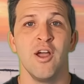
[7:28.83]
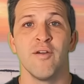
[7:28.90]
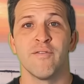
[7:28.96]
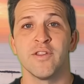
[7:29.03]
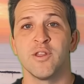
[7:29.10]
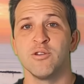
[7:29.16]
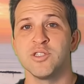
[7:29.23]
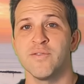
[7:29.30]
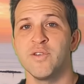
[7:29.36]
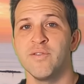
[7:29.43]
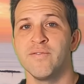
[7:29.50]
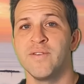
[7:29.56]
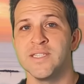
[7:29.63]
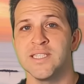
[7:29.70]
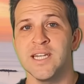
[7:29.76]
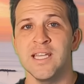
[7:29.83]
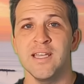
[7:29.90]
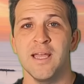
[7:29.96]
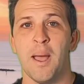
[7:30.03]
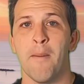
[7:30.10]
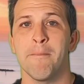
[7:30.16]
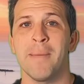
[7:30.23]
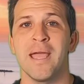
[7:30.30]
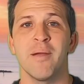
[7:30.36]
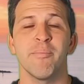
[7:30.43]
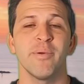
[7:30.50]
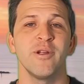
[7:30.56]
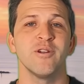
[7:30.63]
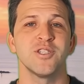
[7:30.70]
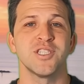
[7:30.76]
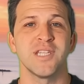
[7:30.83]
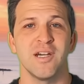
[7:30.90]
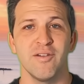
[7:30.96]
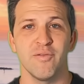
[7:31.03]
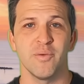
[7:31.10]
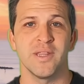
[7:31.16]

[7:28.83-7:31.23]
For those of you visiting, pamper yourself